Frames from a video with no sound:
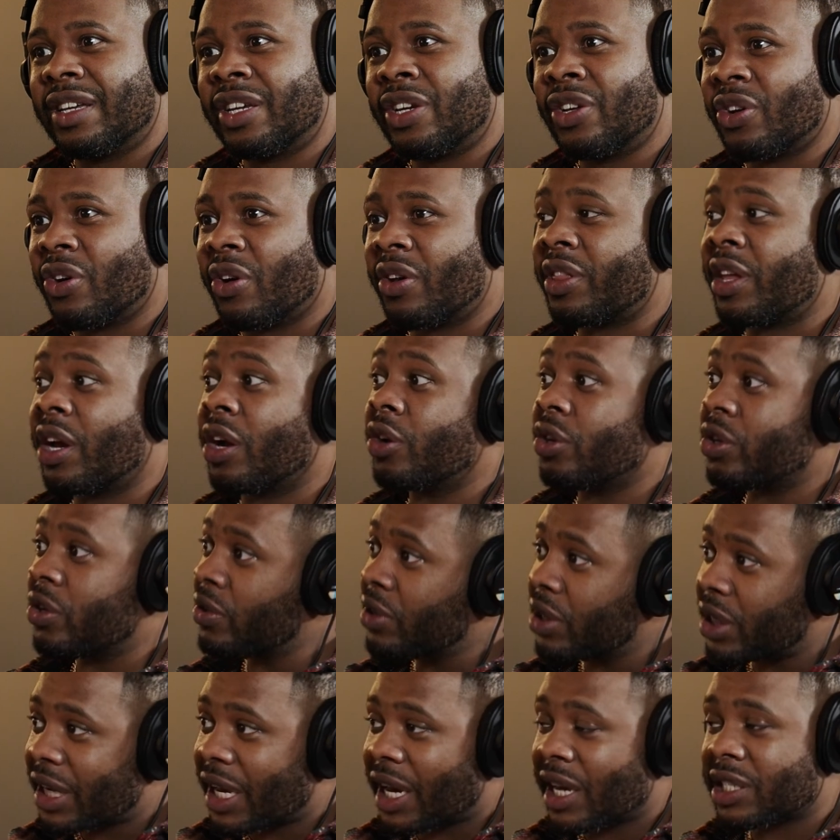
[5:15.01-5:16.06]
You know, and they're
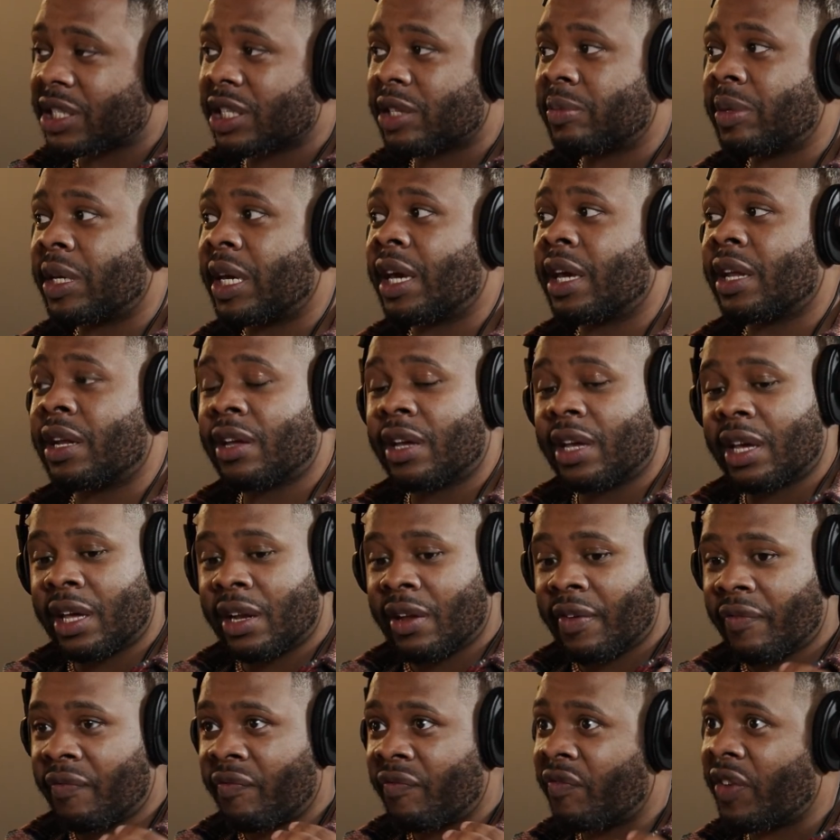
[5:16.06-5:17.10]
utilizing me in a in a
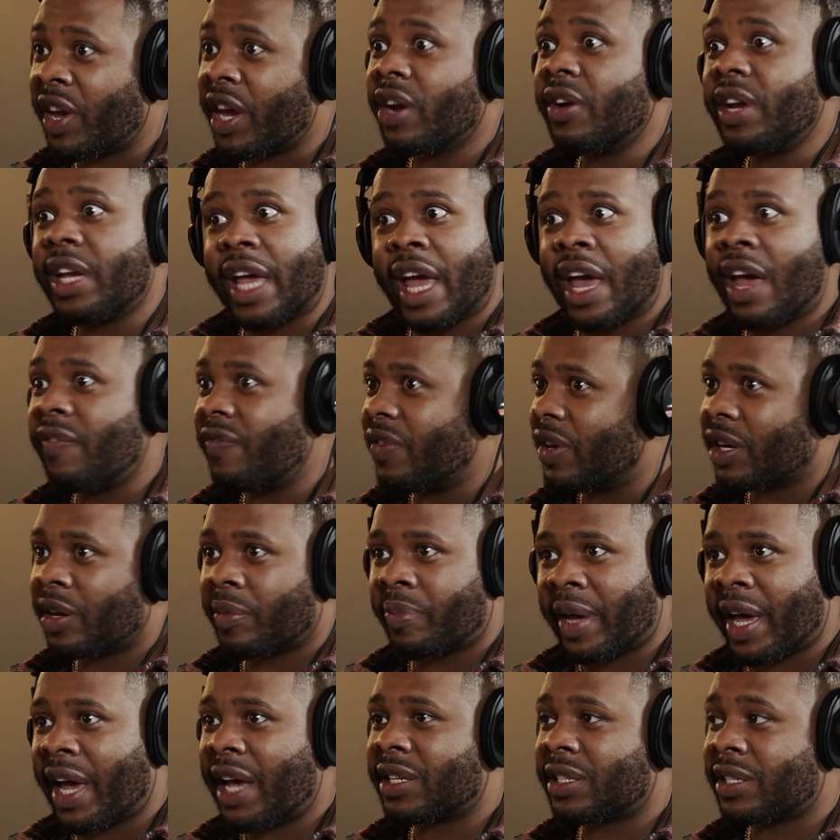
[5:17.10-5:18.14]
very heavy
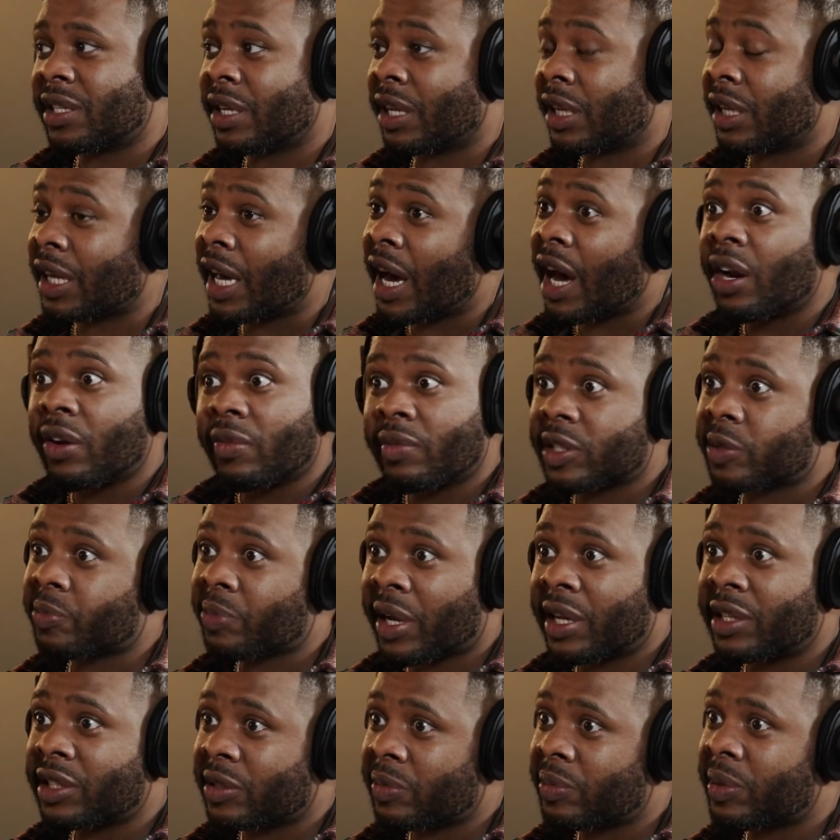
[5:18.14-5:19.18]
capacity, a lot of
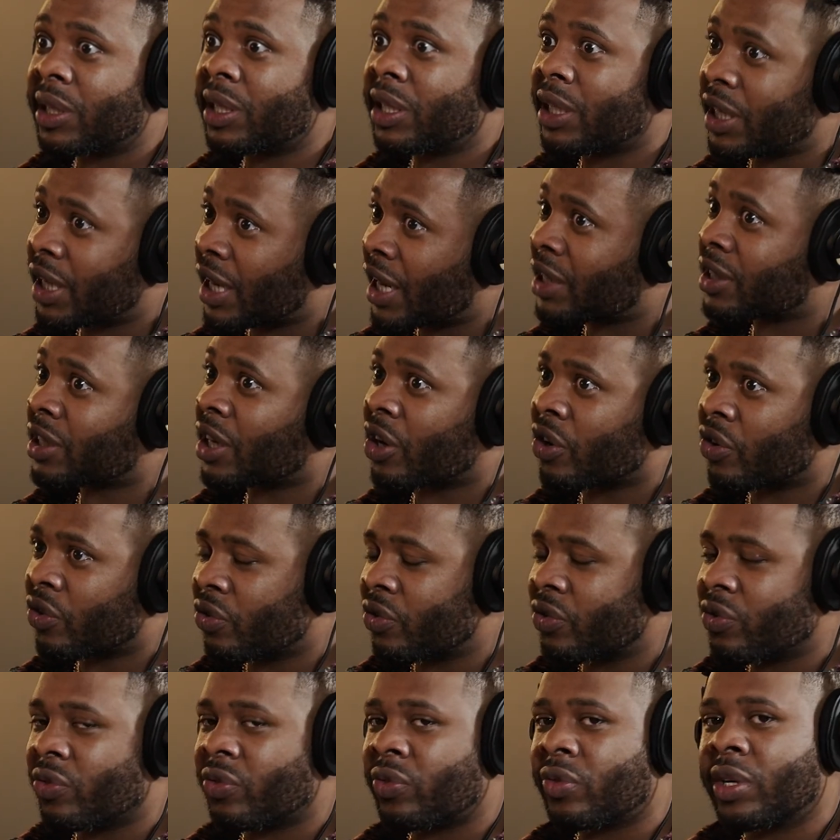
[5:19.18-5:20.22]
responsibility as I
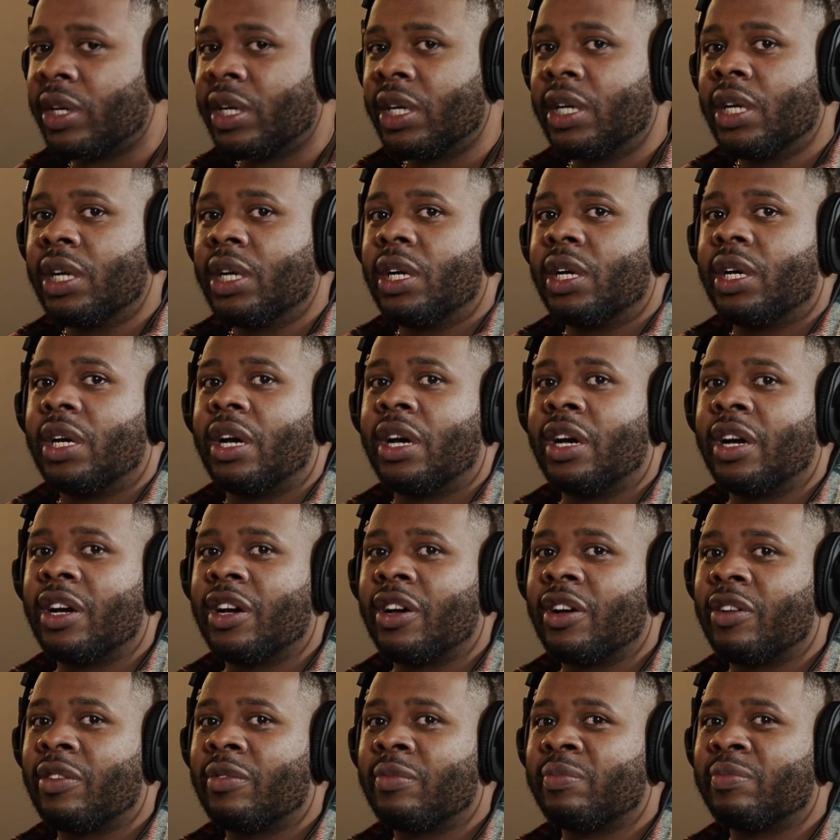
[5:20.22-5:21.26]
grew.
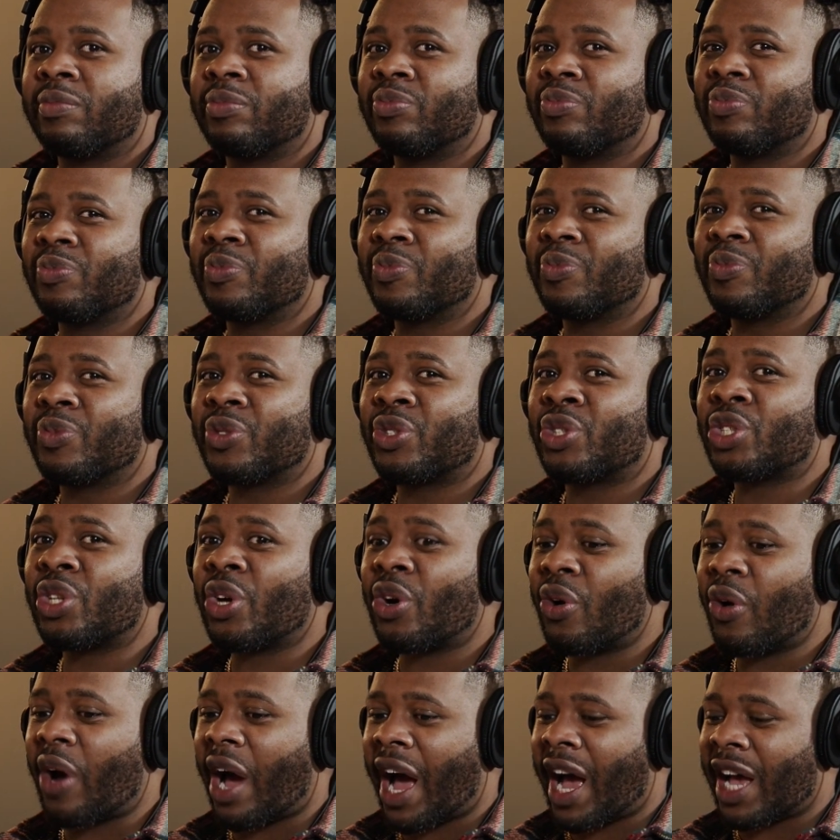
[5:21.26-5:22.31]
Um,
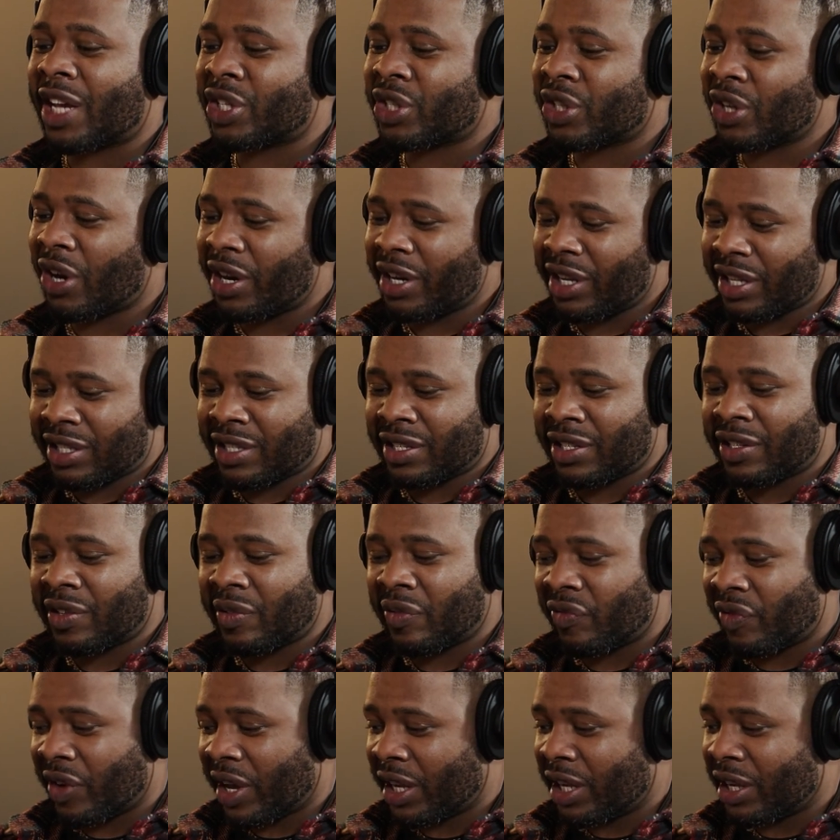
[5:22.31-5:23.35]
so I started to
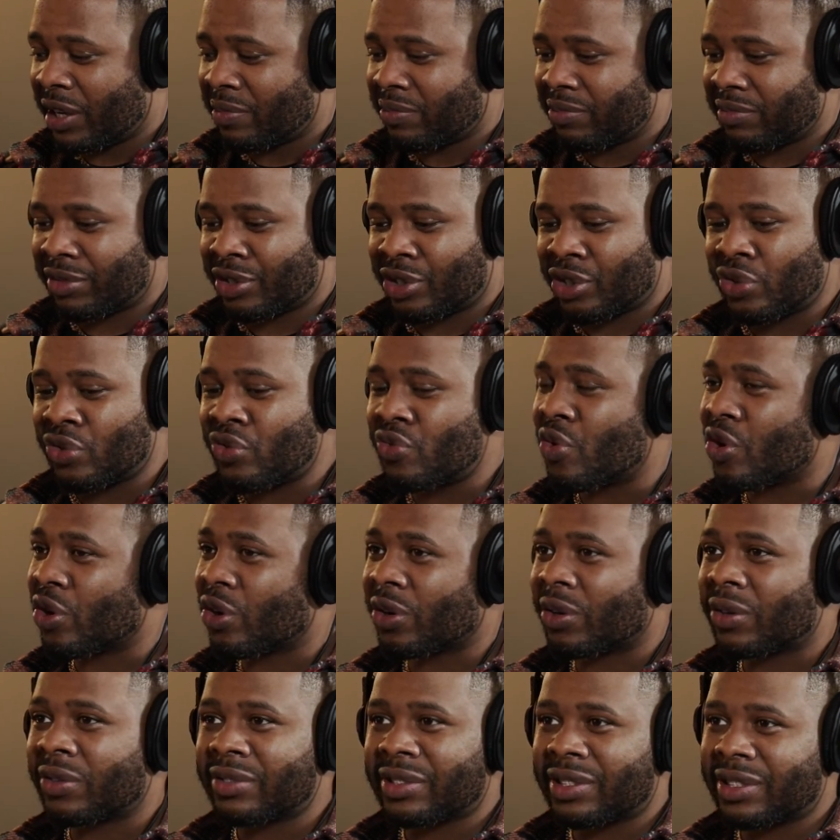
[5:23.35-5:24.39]
develop two
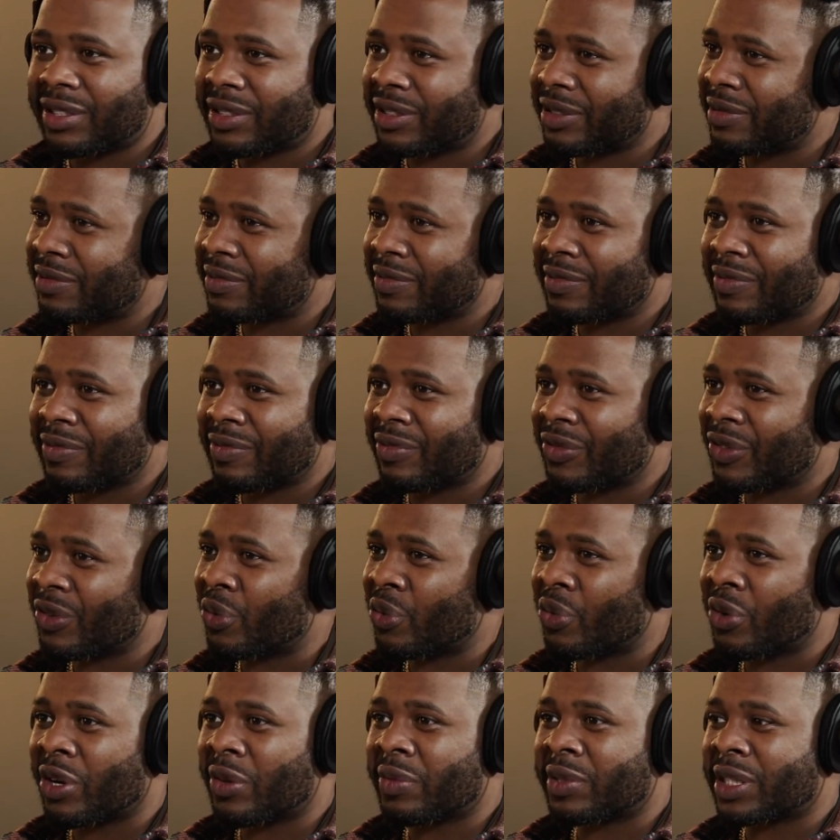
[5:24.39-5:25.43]
worlds
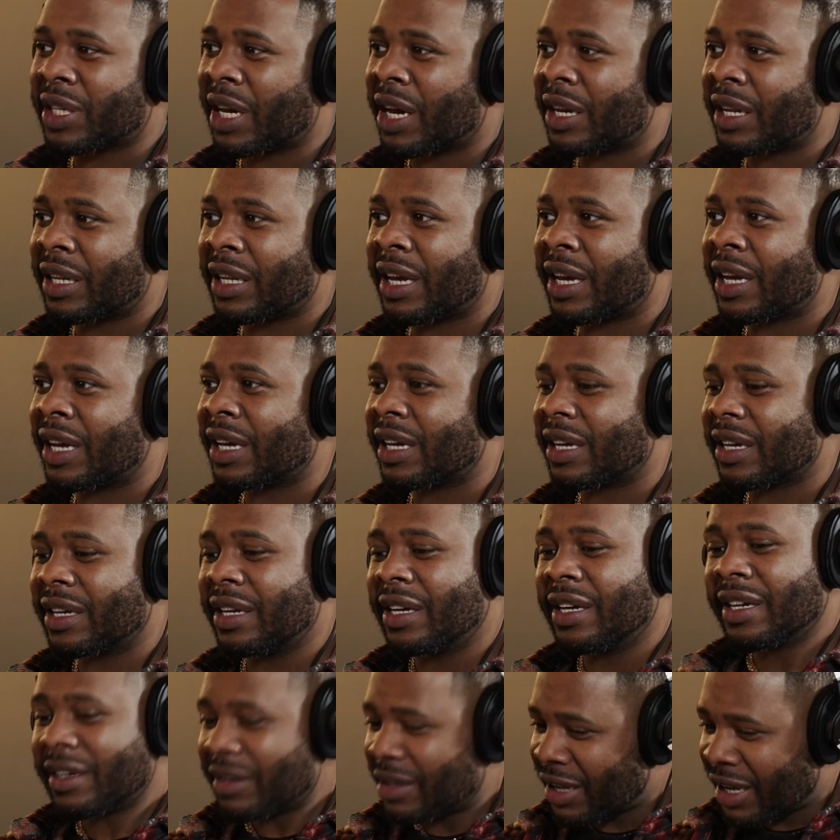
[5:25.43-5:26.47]
where it was kind of like,
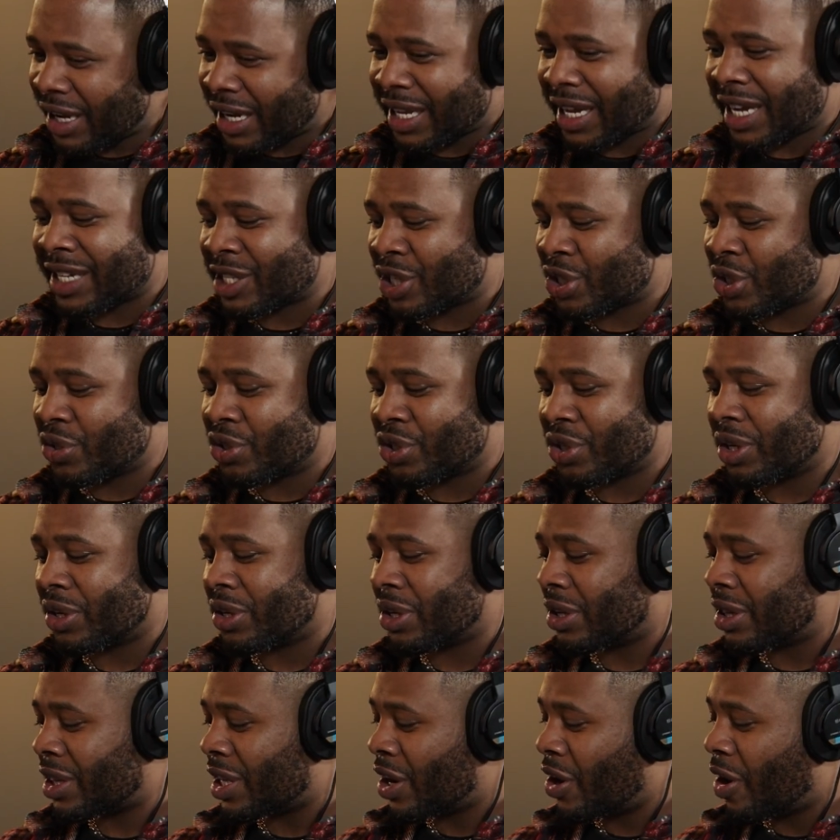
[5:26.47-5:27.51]
as I told you
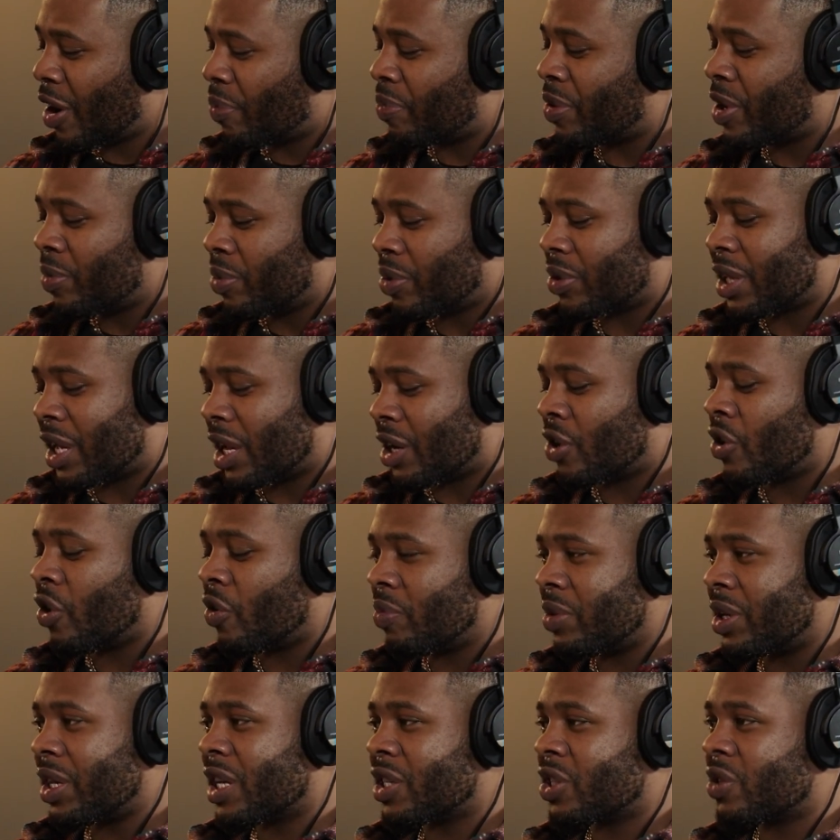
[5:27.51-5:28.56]
earlier, there are people that know
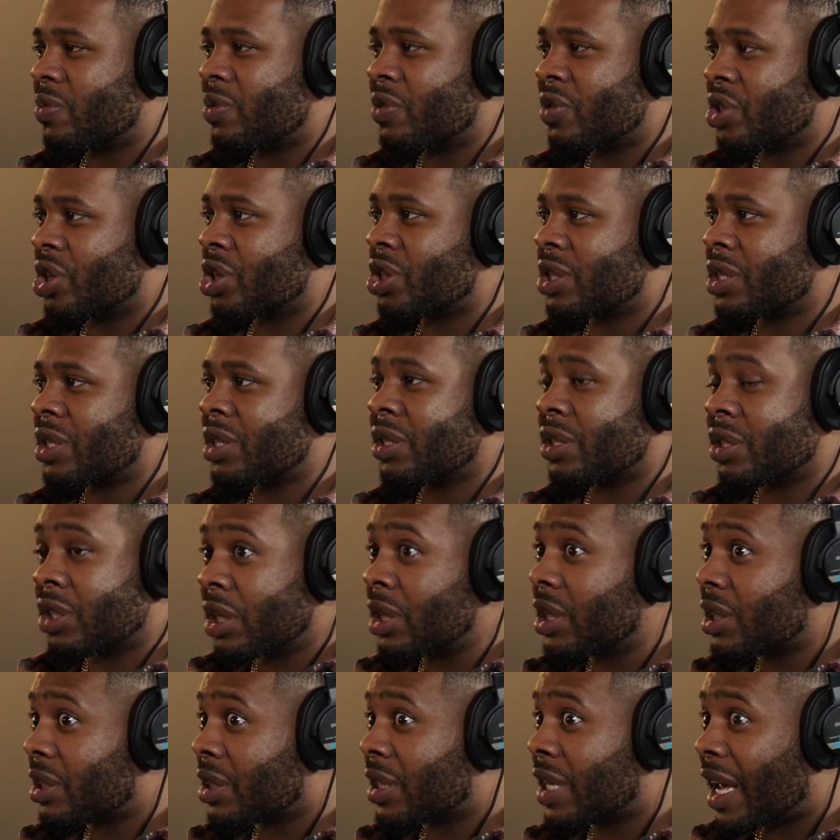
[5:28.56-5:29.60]
me as a musician to
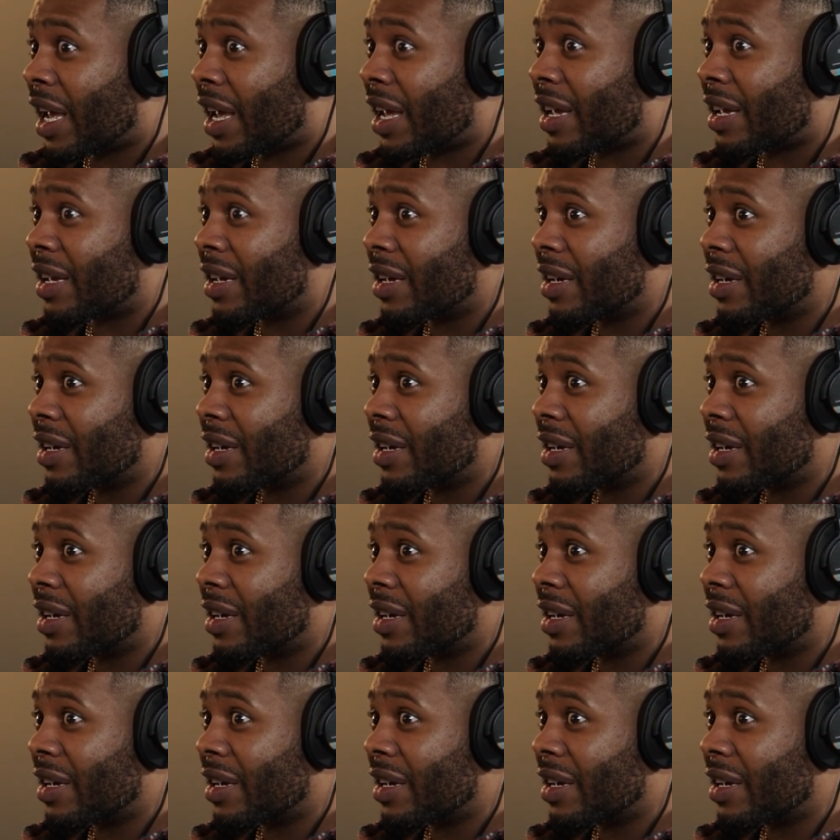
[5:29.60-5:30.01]
this day,